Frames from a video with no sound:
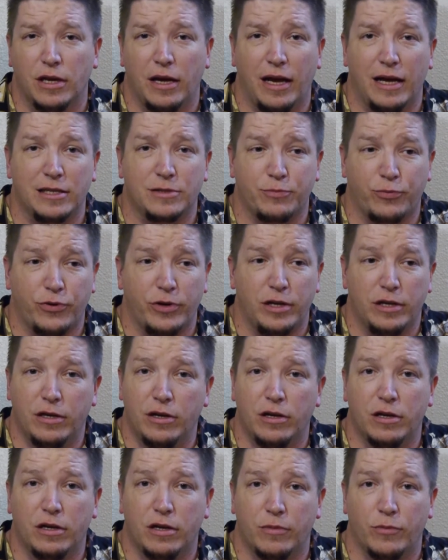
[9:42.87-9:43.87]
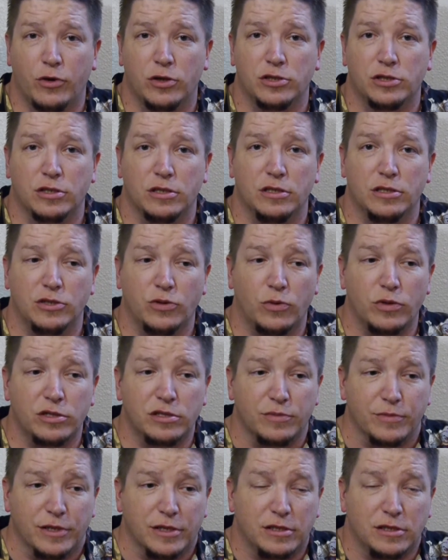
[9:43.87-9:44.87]
It has pretty good commercial
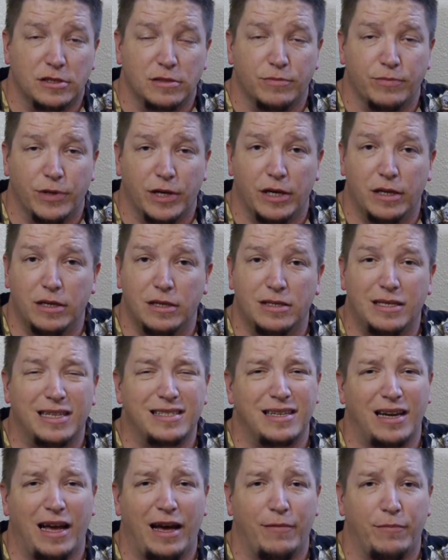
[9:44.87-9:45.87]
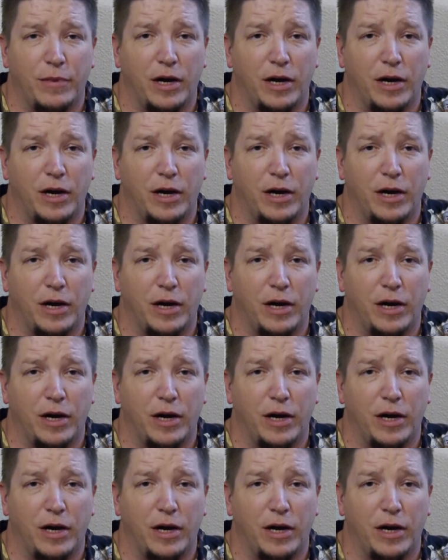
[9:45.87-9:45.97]
endorsements, but it doesn't have